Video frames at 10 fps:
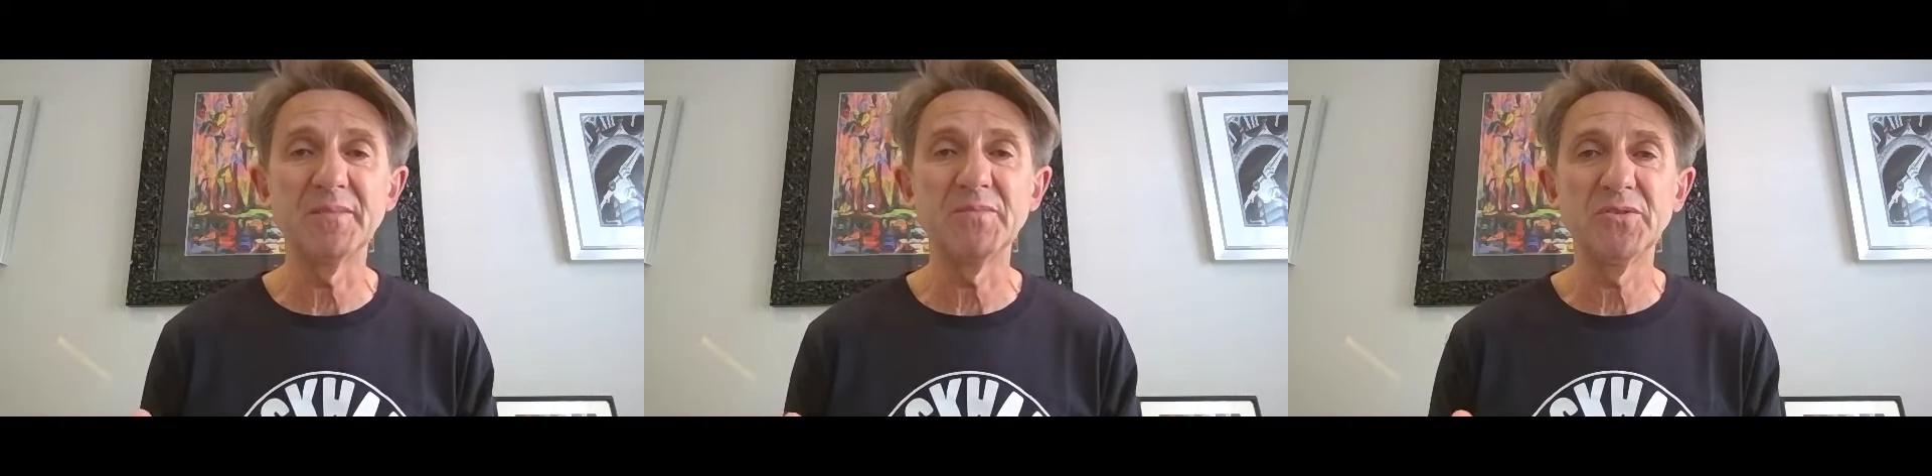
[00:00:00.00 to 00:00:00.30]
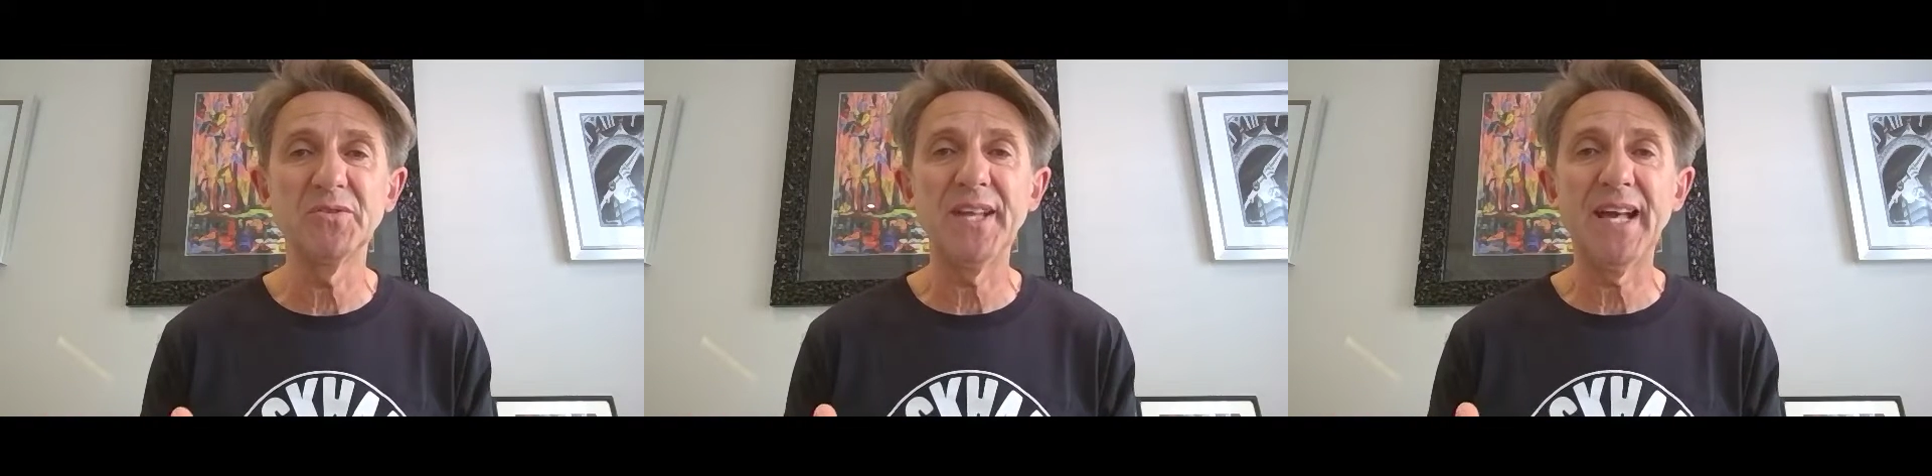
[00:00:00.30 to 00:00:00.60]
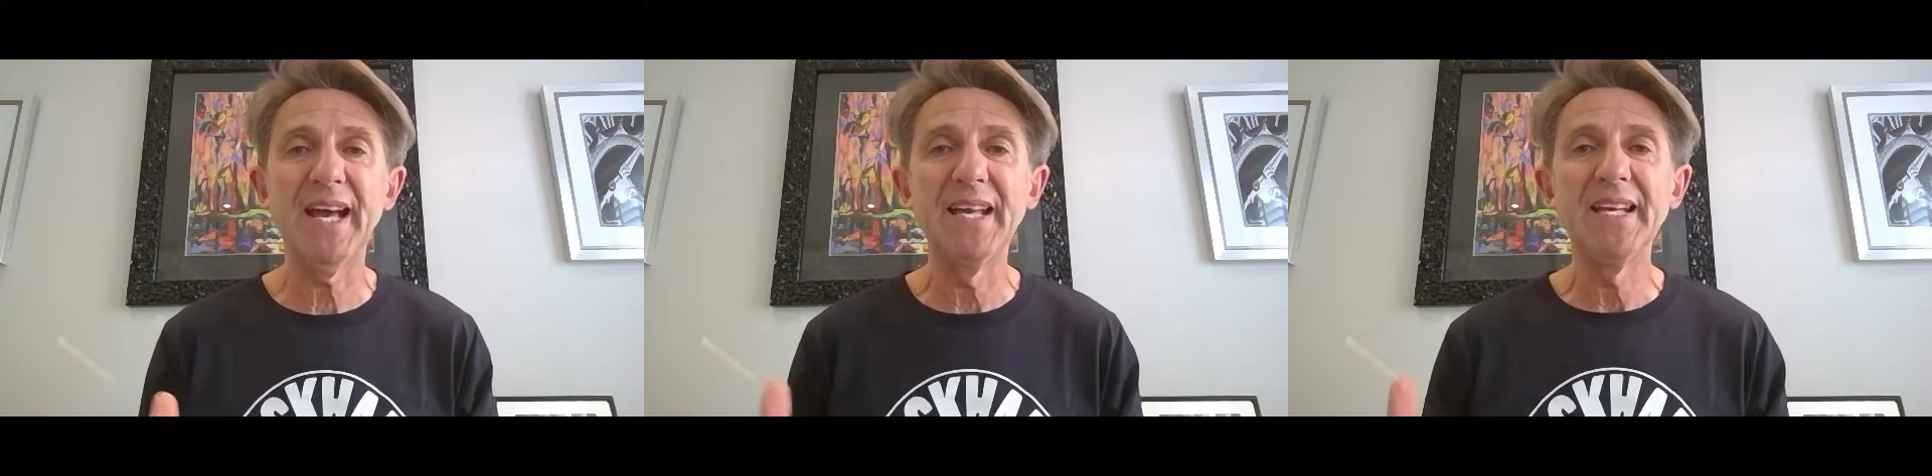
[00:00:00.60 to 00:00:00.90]
I'm sure
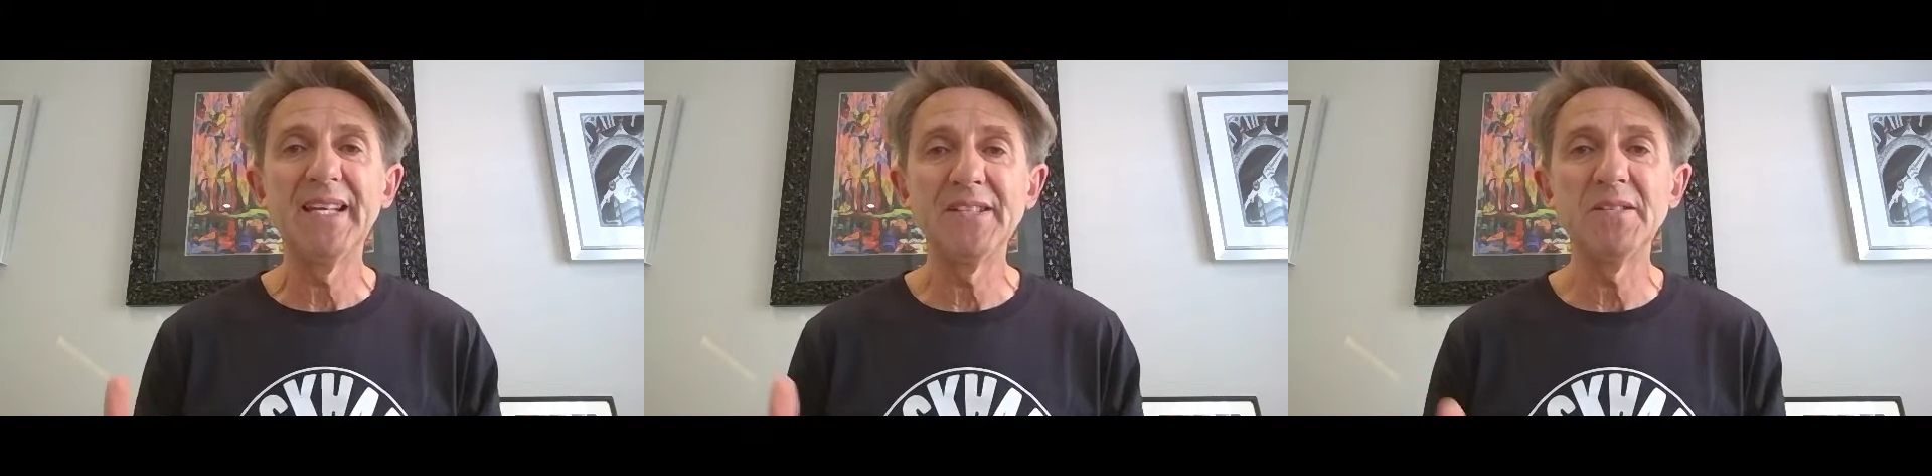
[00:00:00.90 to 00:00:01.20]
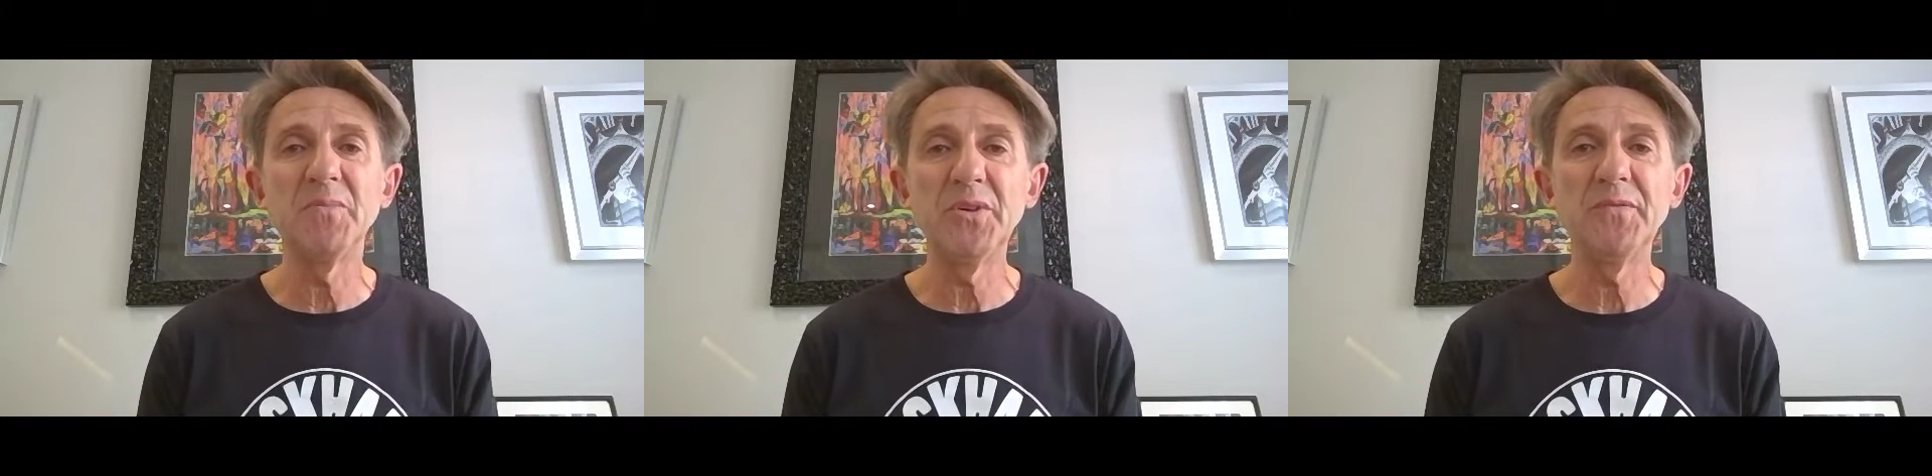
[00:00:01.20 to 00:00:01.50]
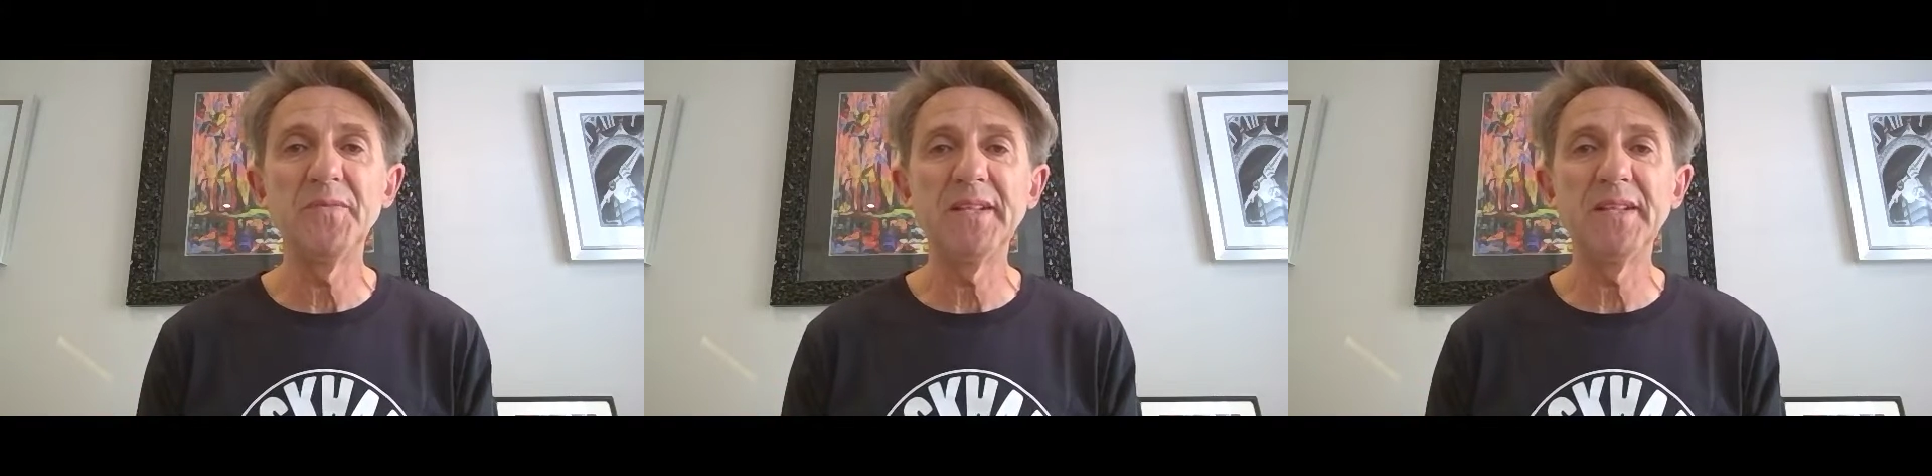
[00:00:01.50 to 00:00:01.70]
that is improving.